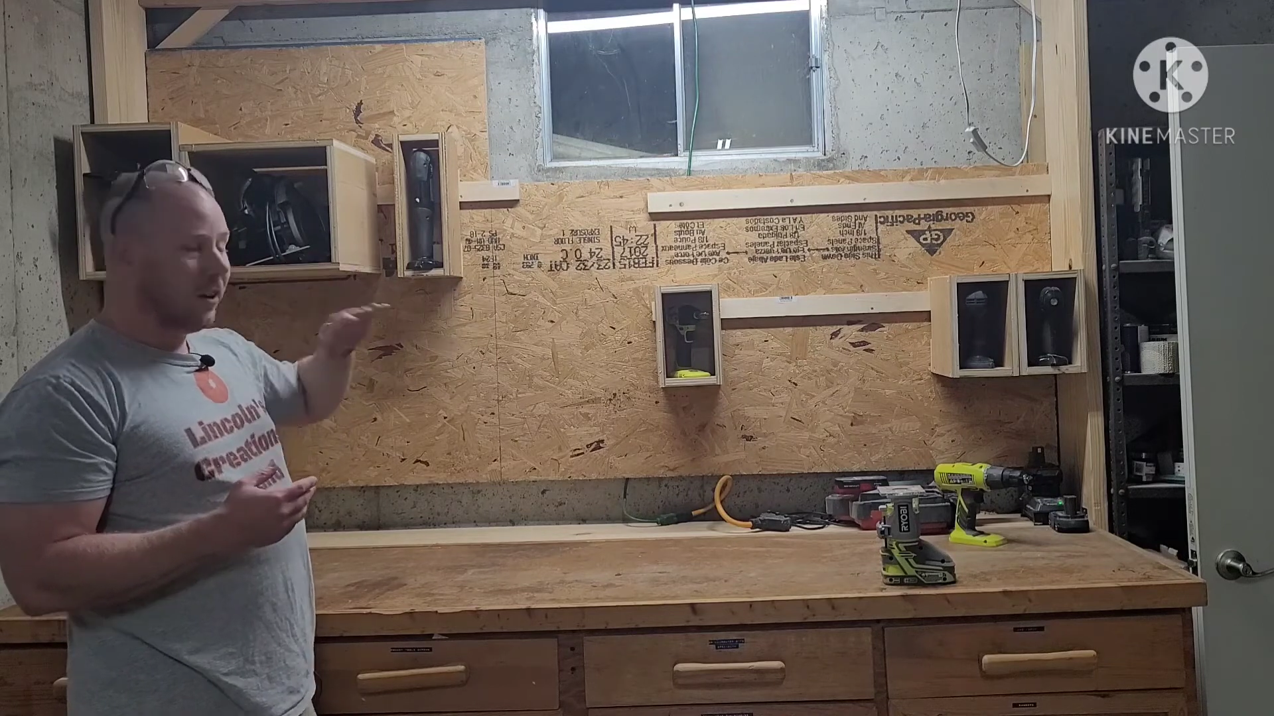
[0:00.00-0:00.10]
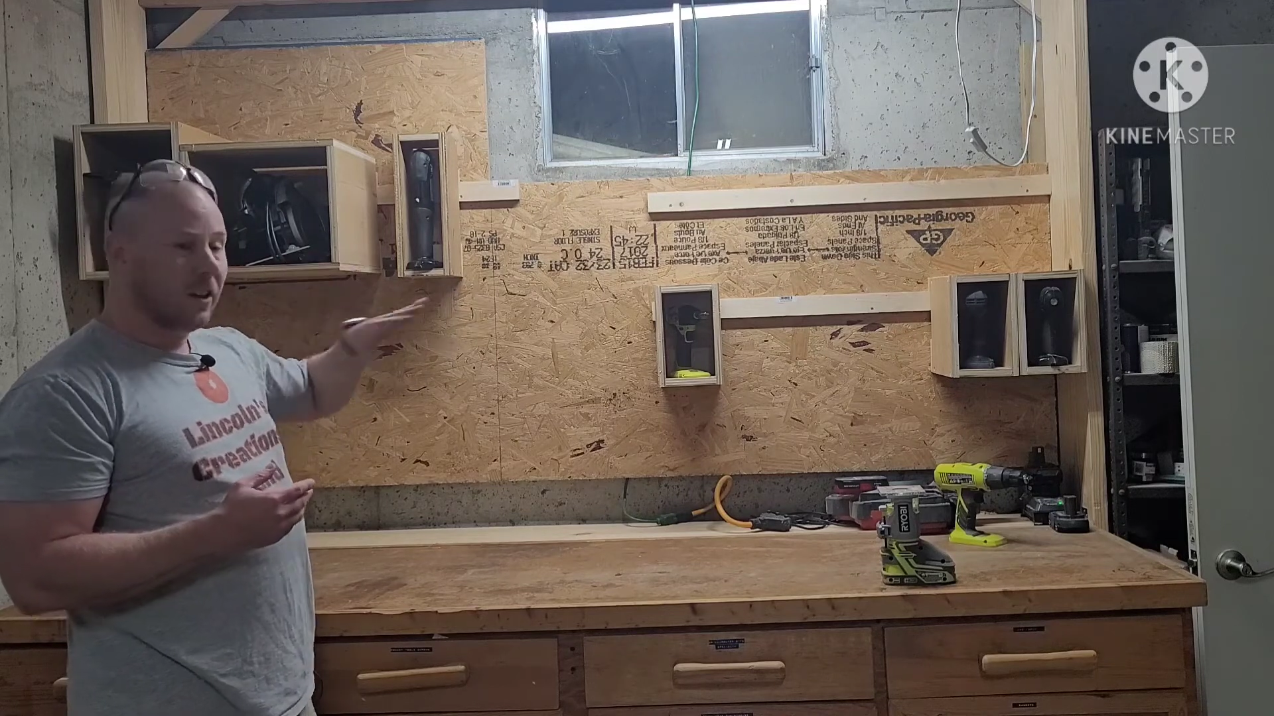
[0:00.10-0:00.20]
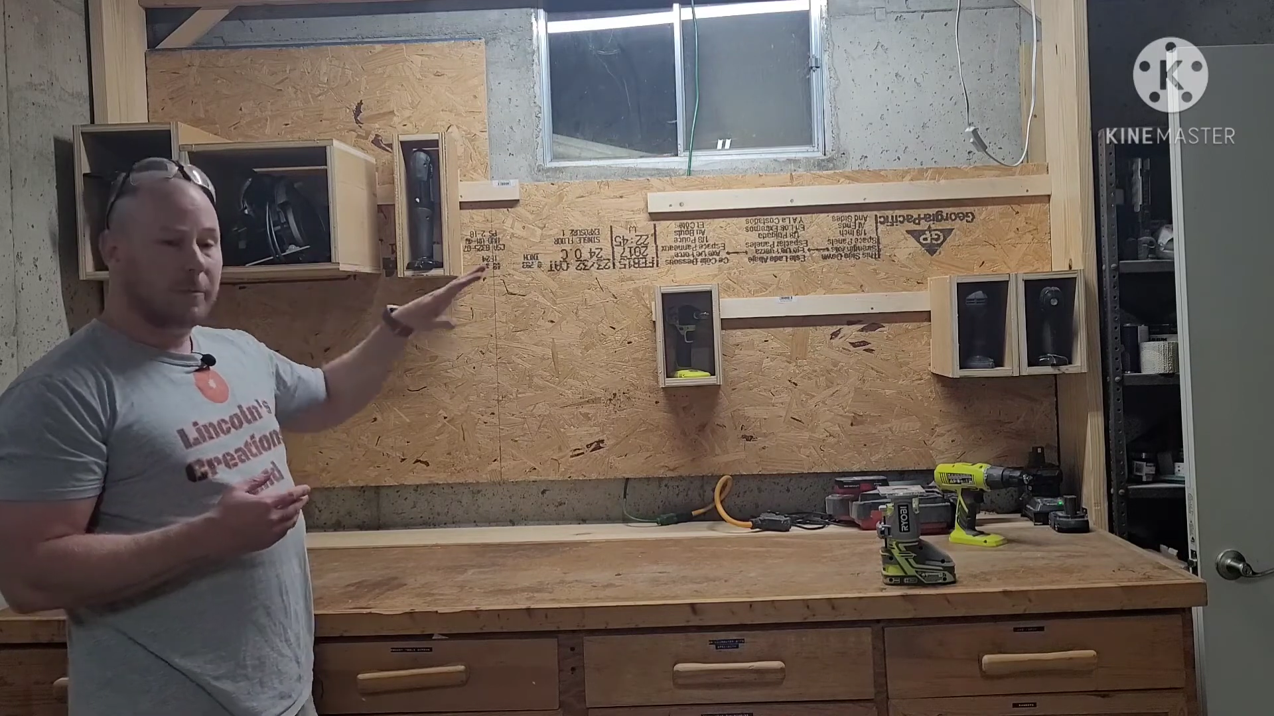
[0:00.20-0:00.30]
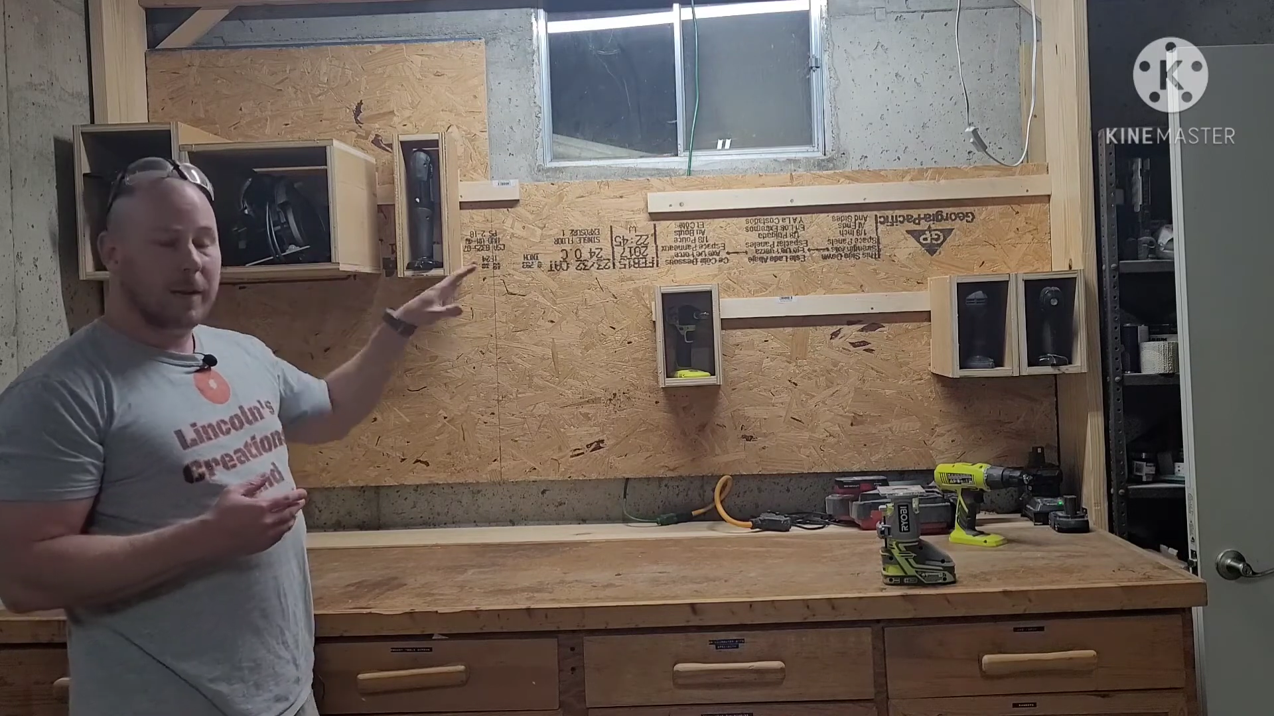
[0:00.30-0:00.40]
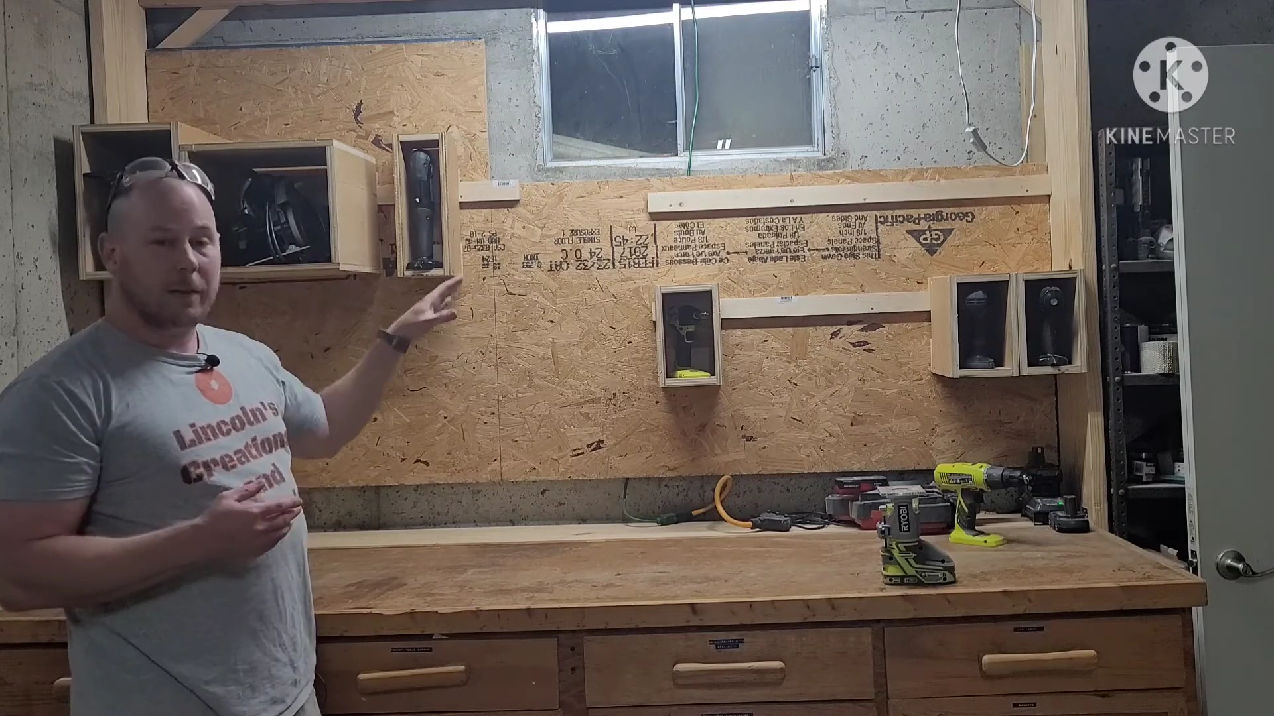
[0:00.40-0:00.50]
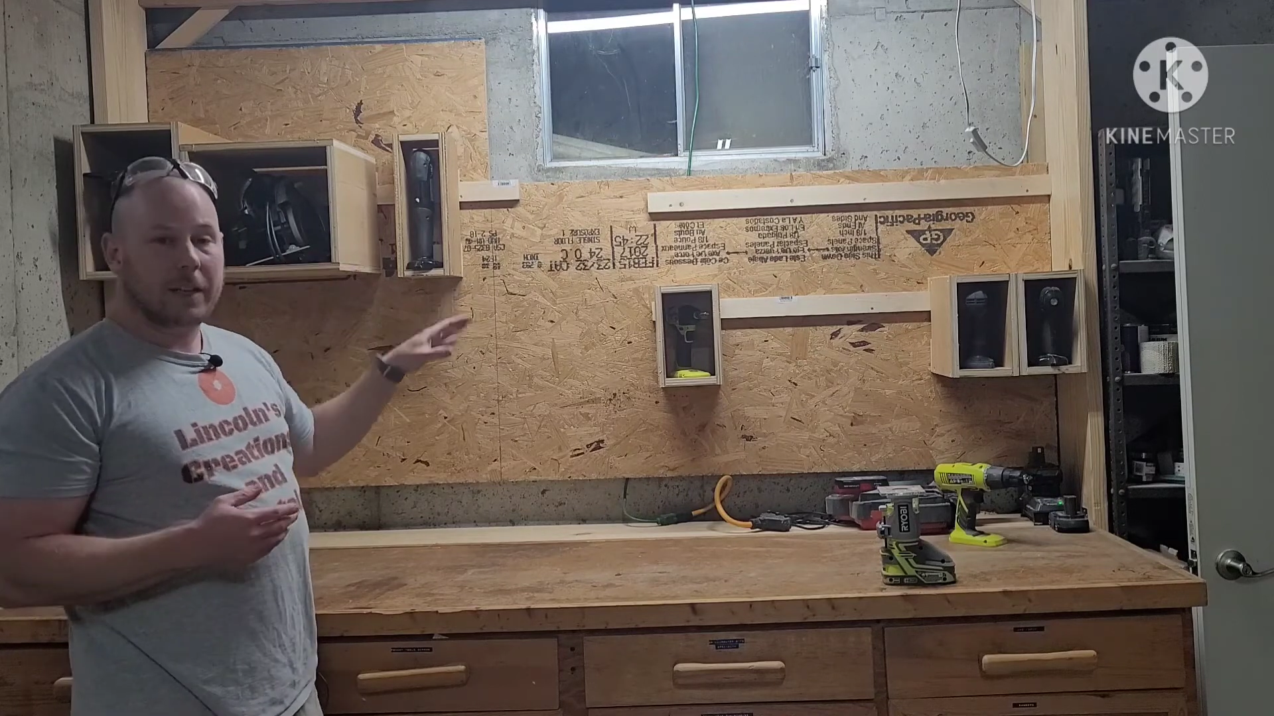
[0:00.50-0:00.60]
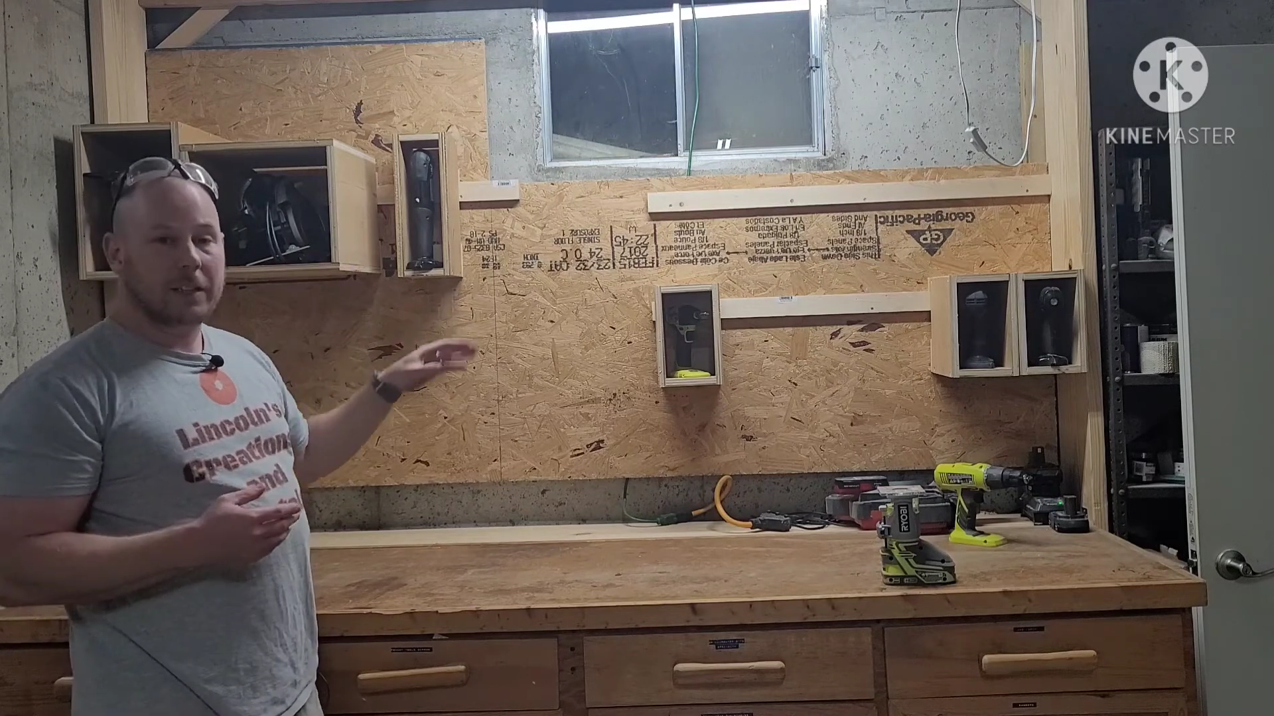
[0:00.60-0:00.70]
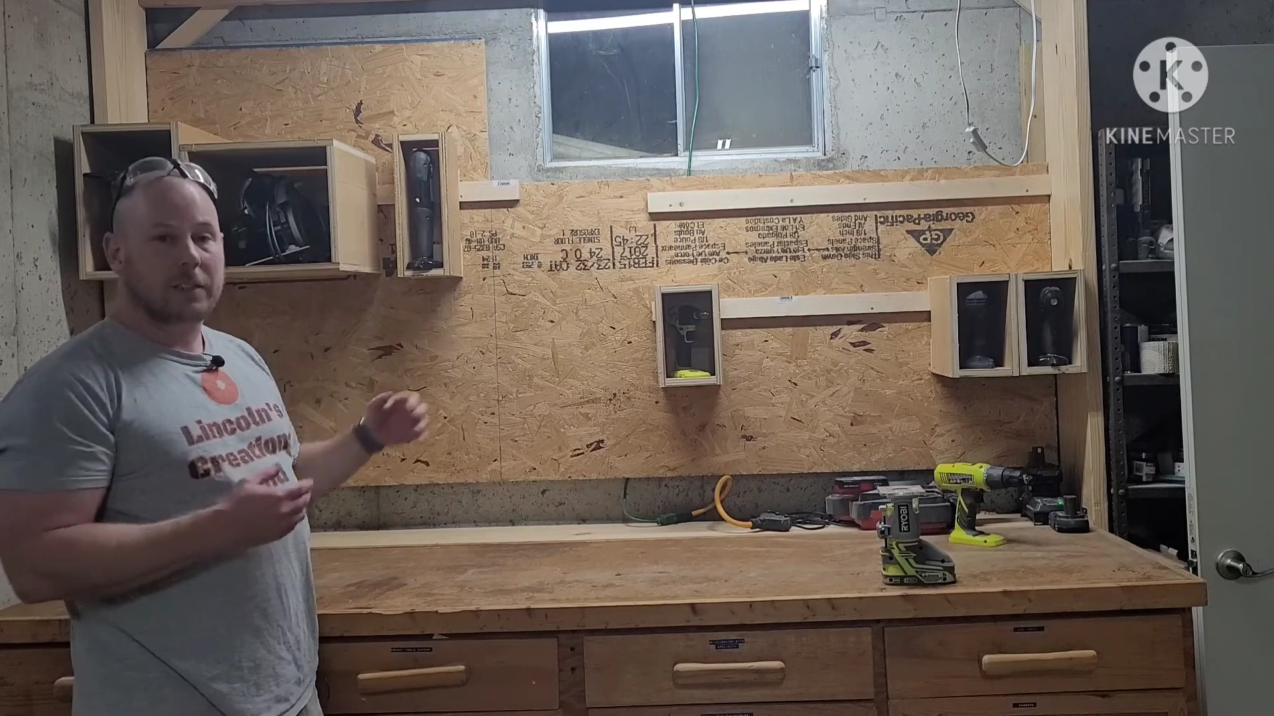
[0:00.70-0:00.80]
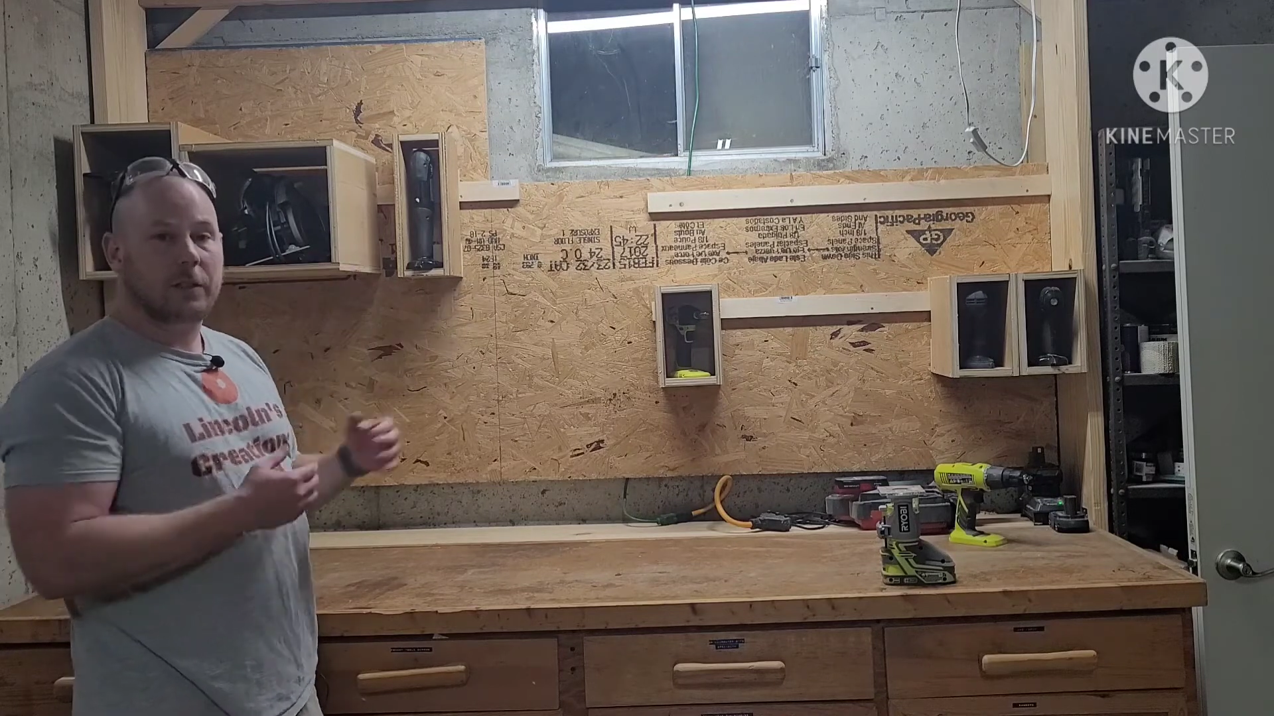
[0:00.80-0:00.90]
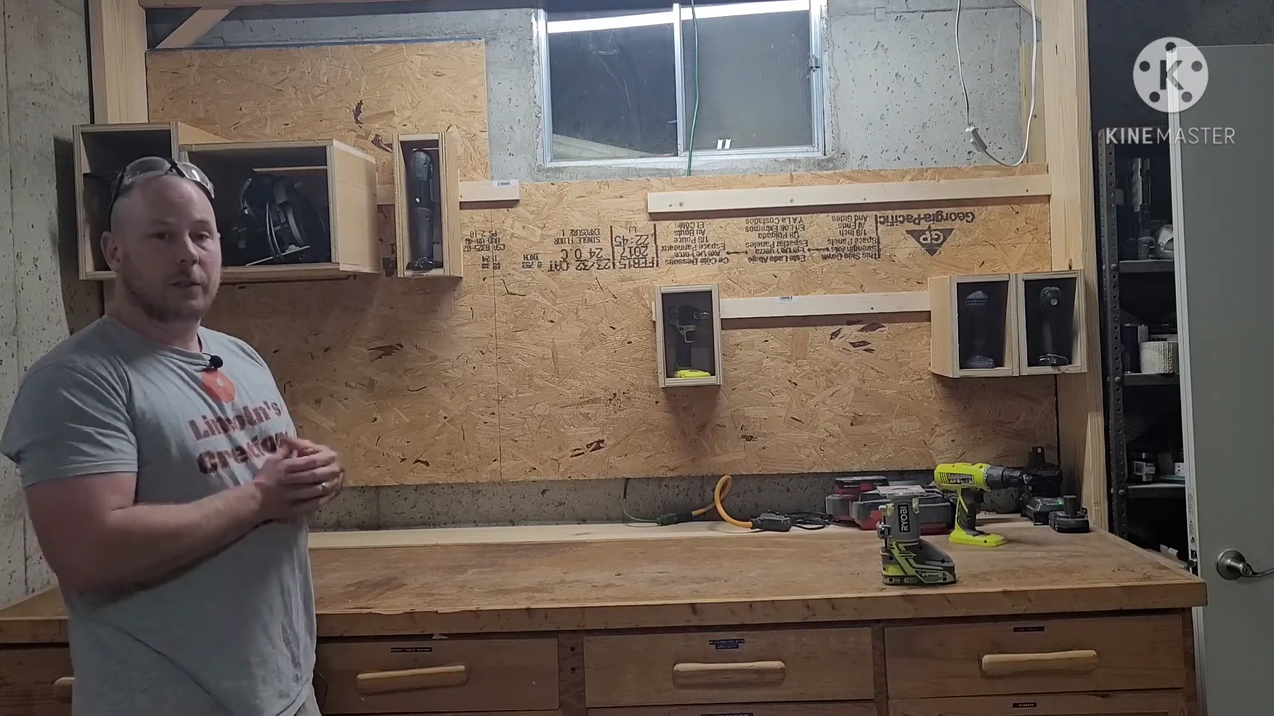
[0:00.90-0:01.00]
all of my
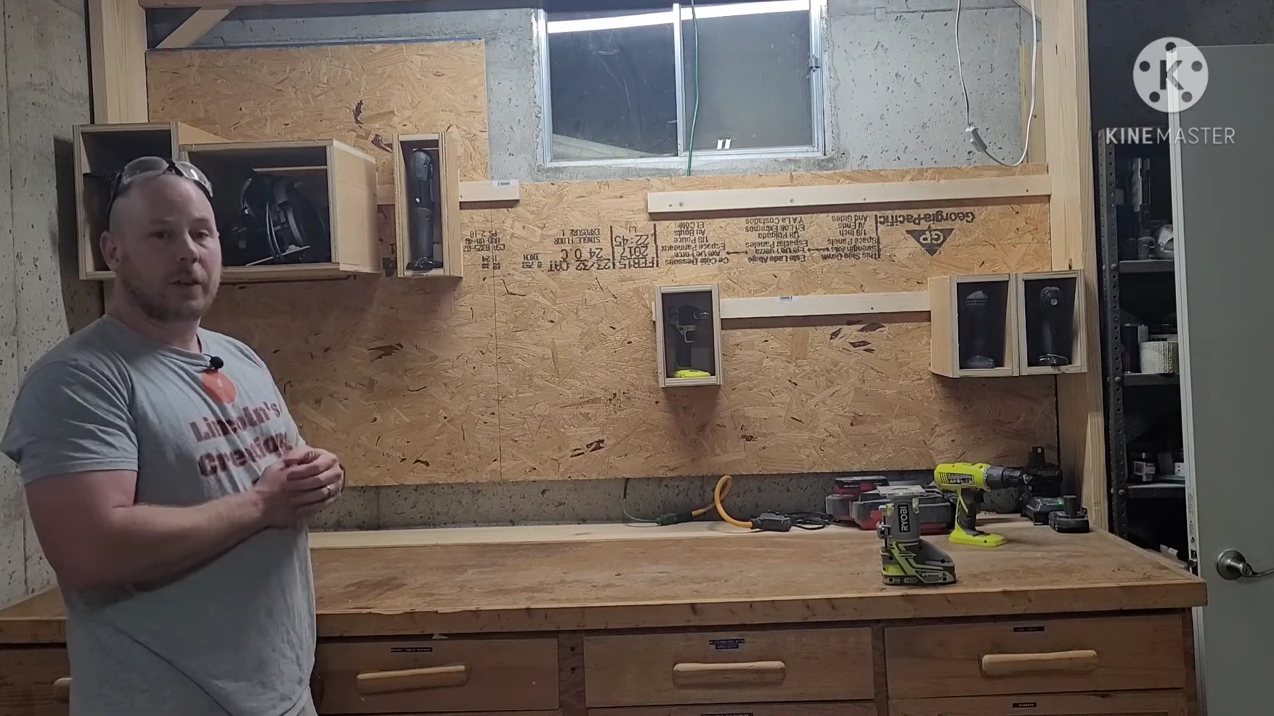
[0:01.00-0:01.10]
regular